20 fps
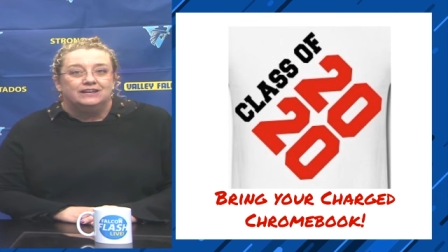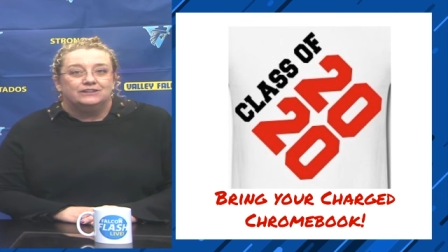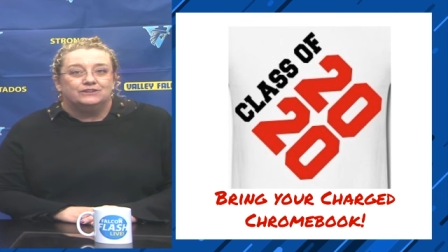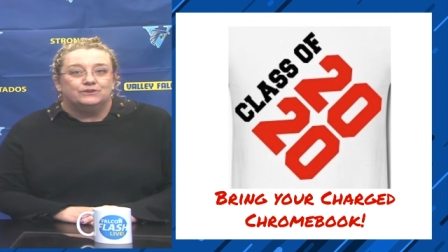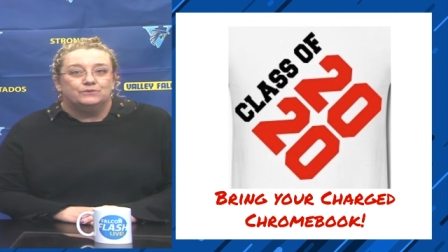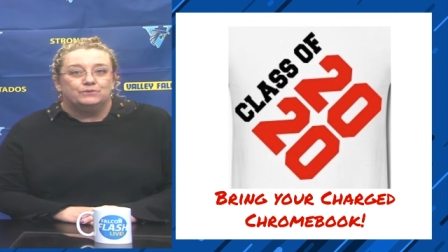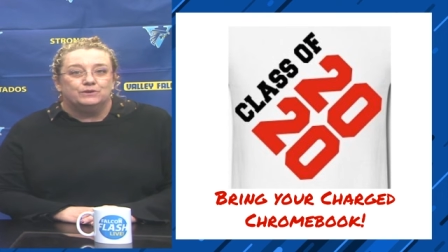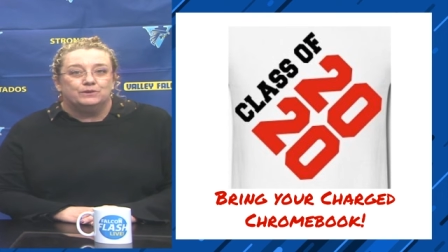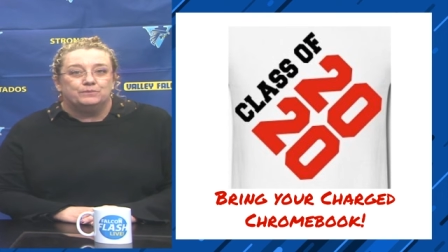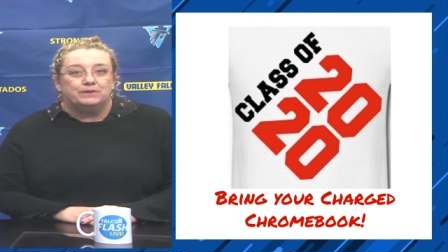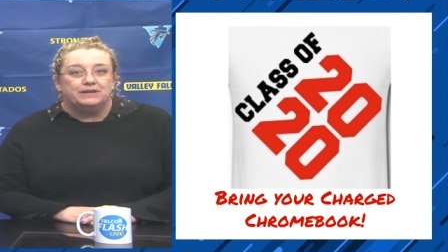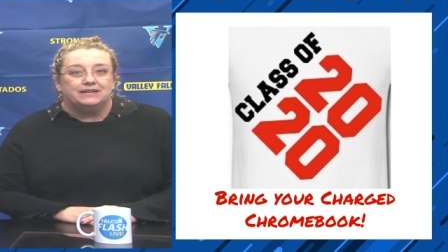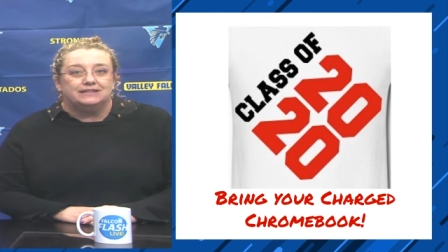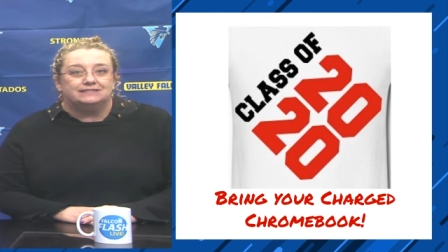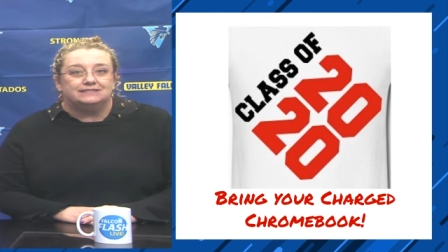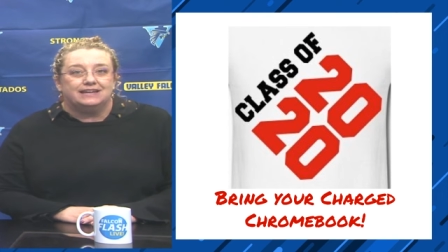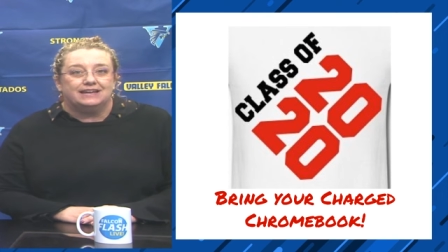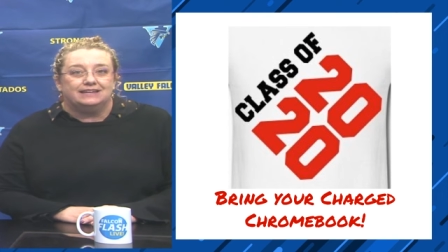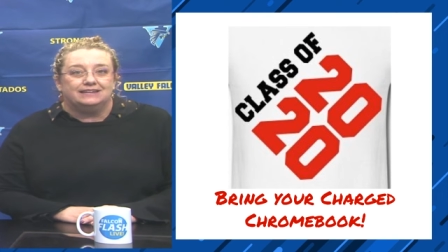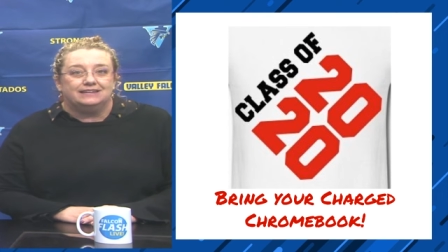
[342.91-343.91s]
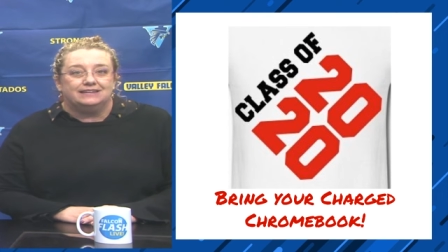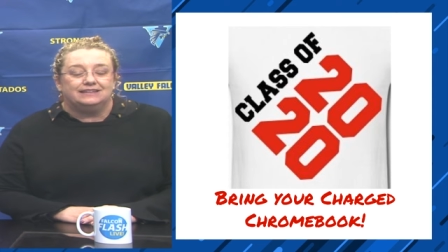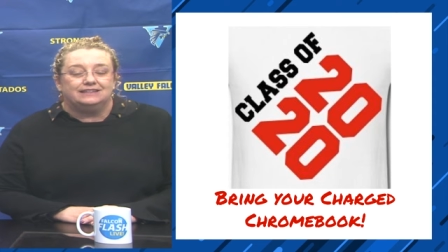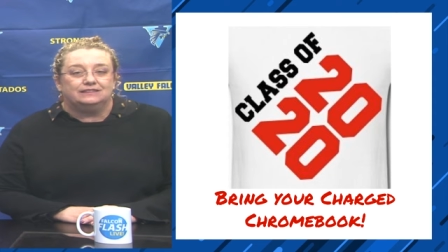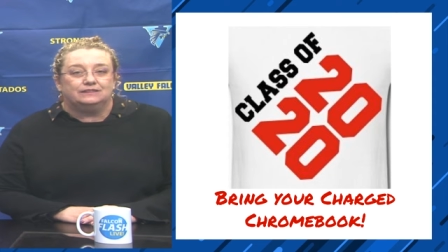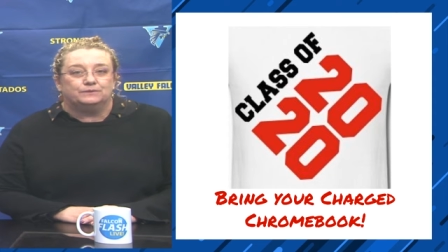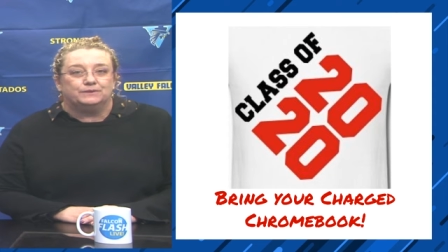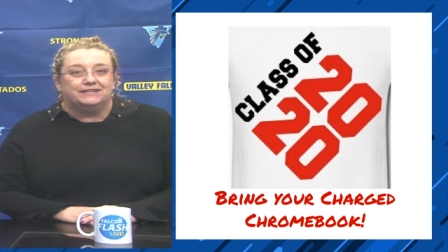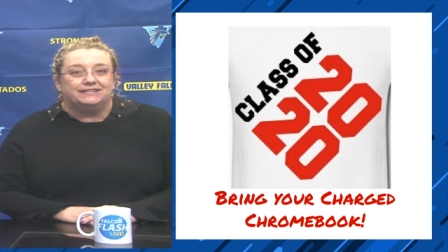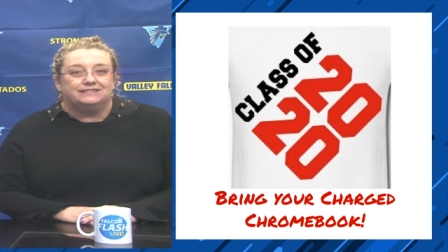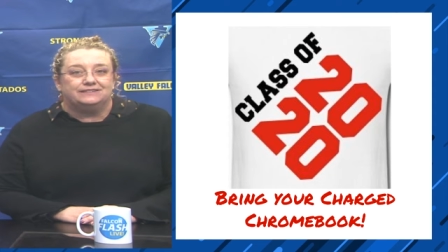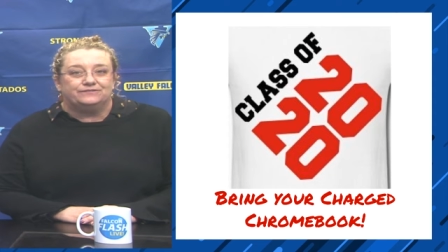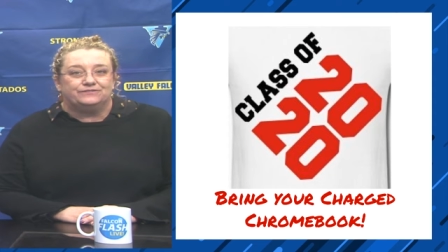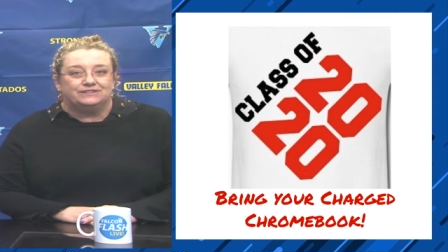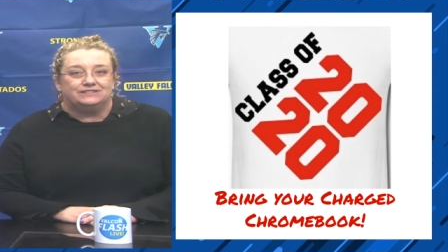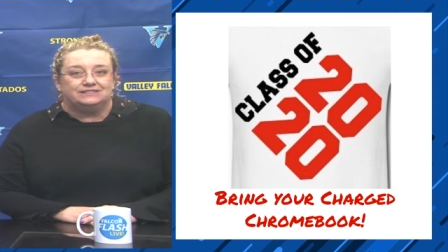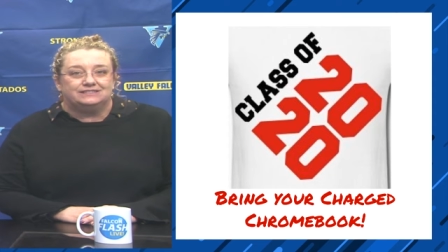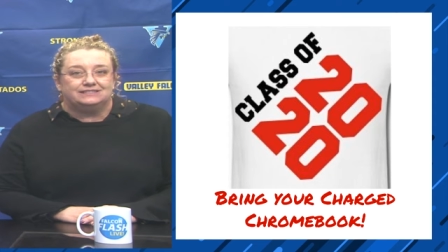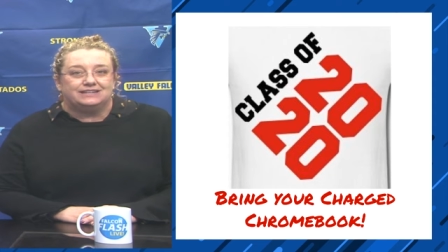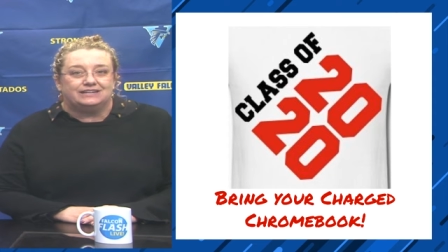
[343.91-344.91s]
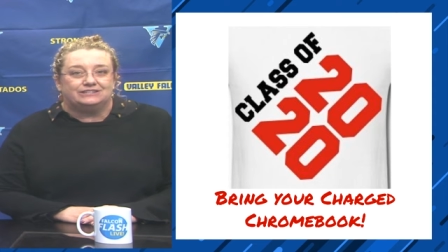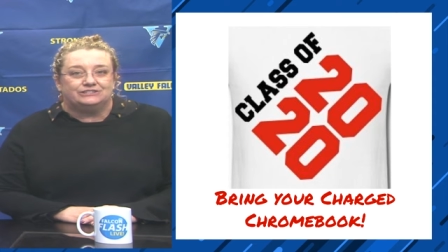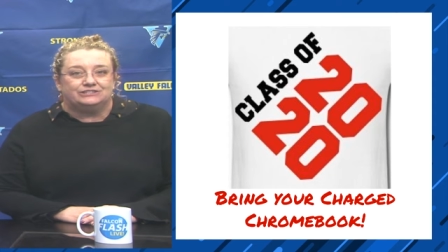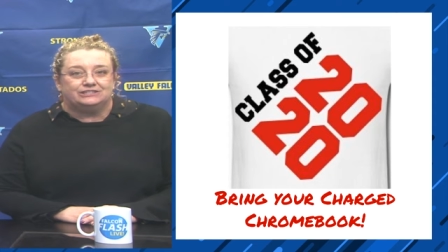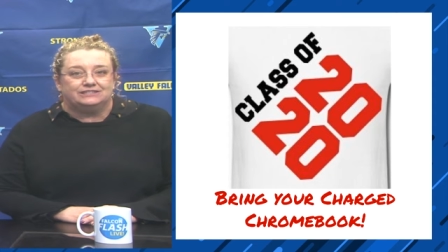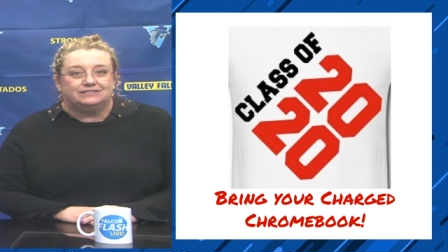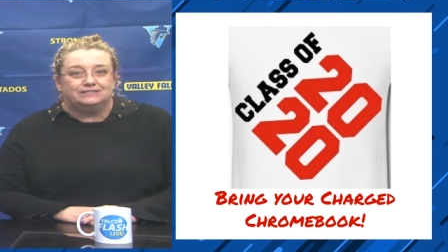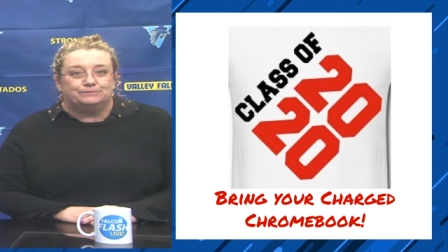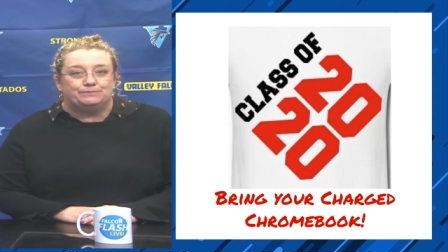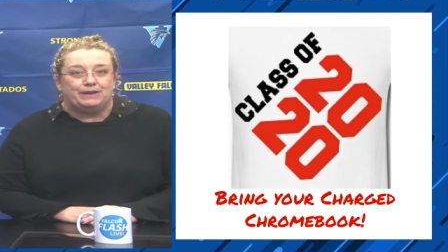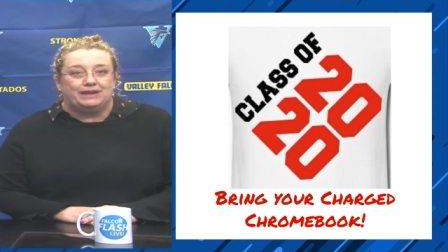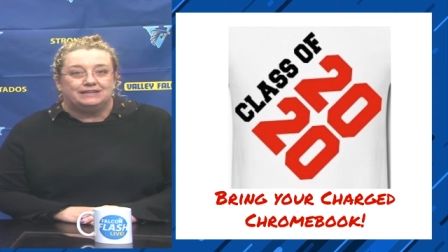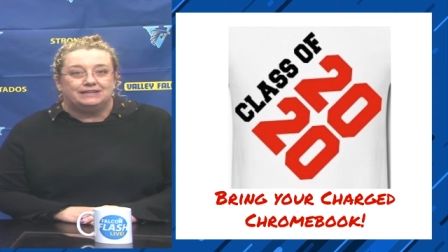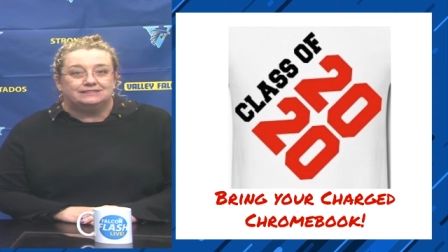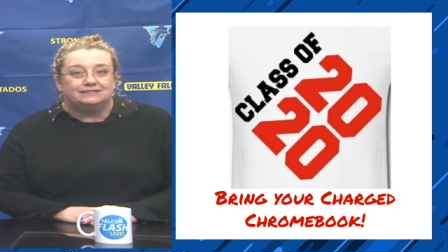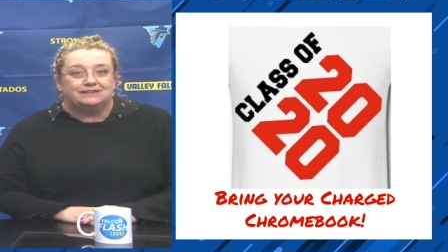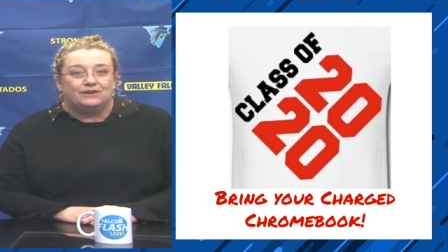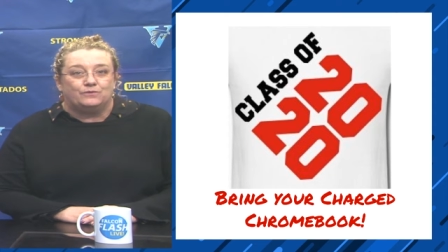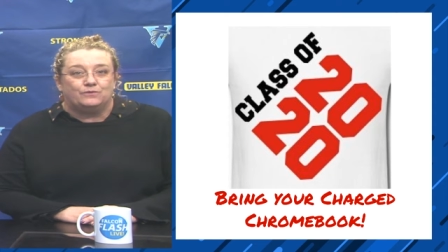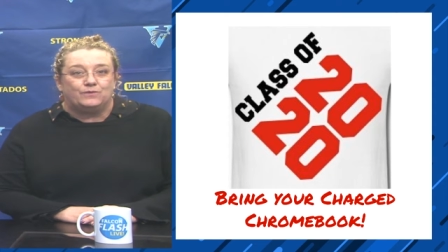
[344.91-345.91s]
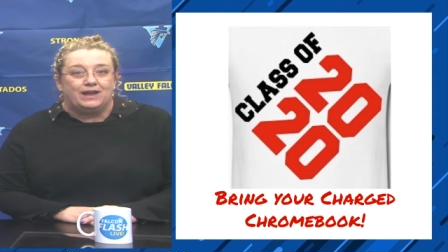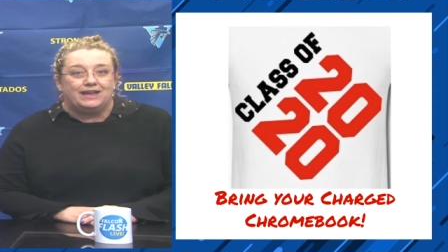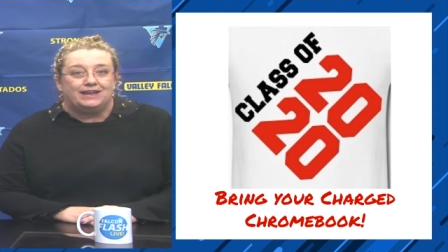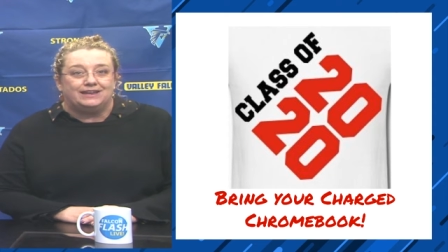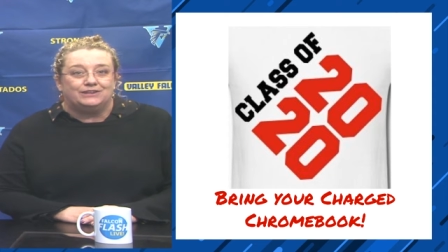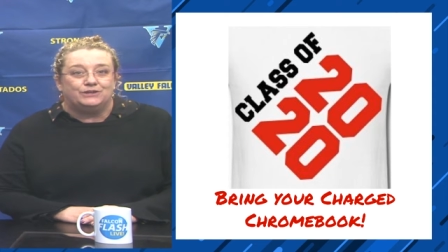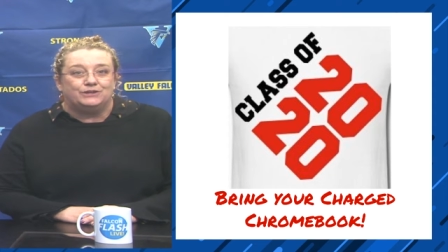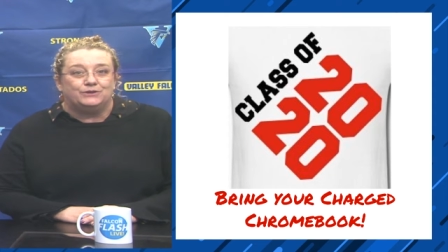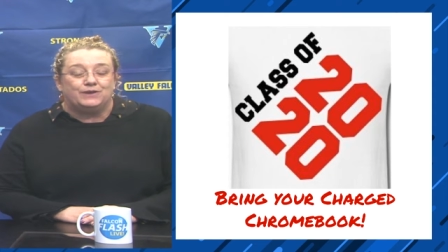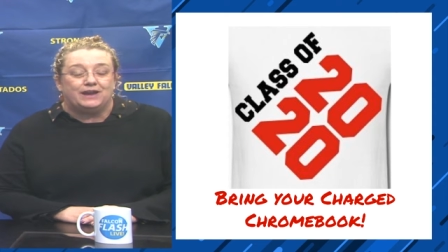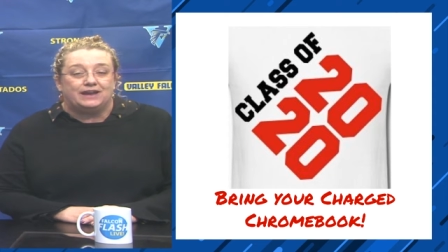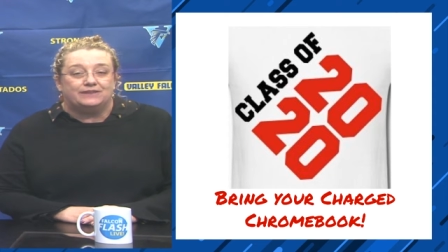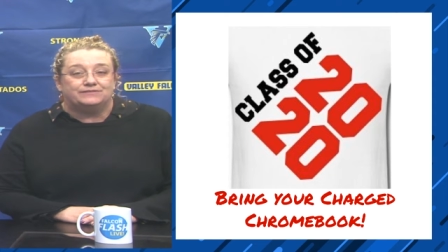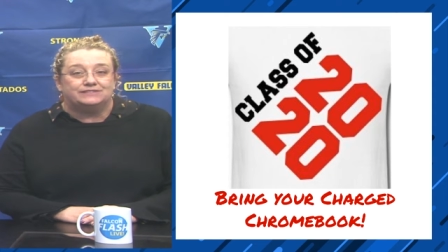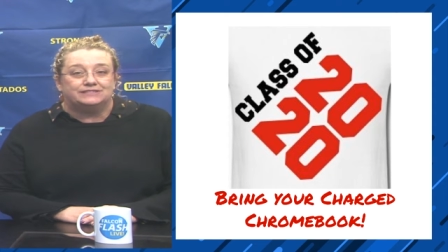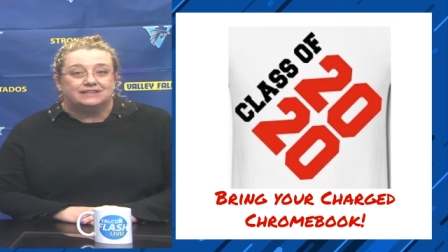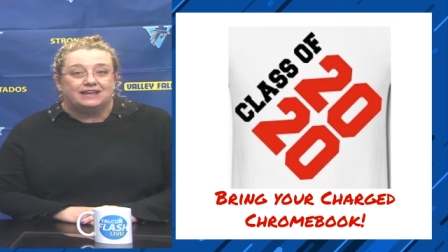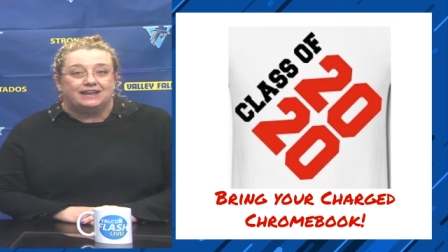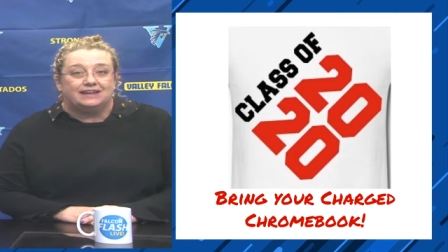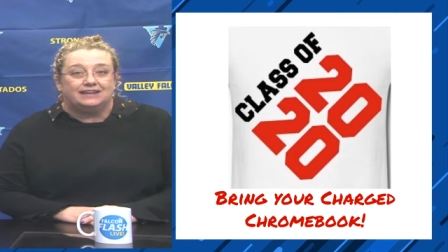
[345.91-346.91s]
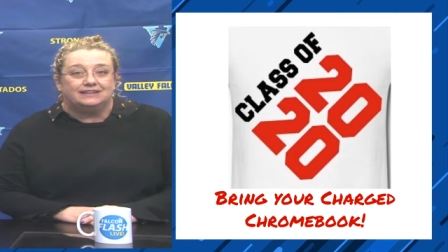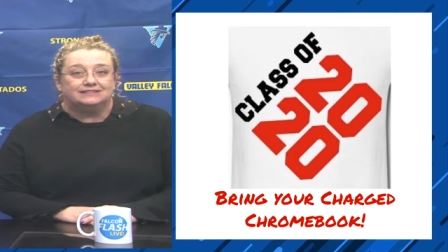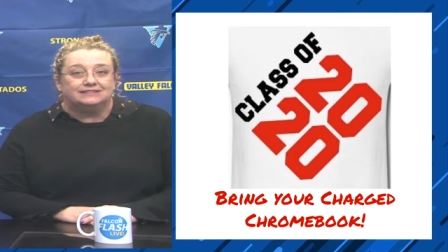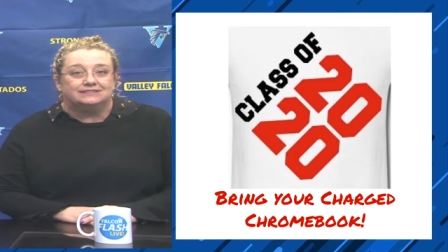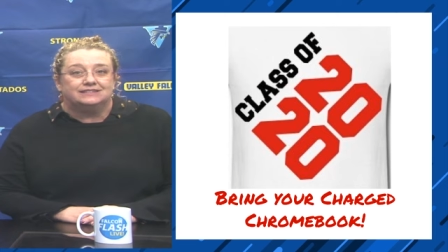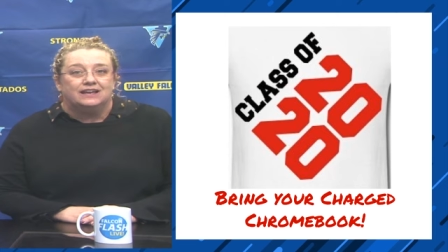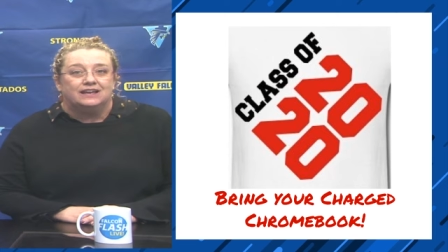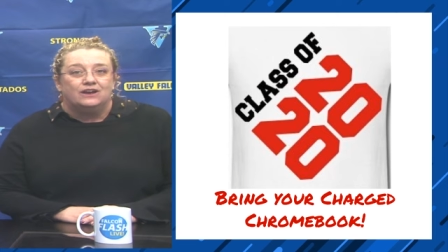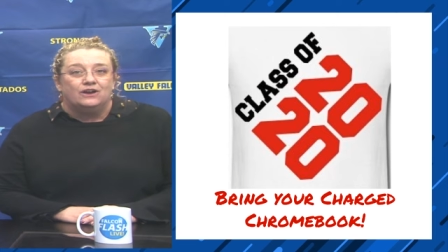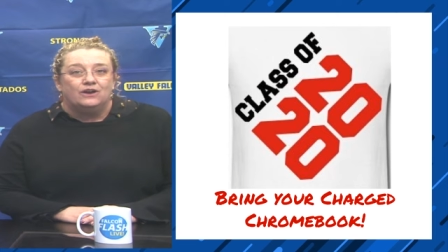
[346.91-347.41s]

You will be attending three different sessions based on when you have science,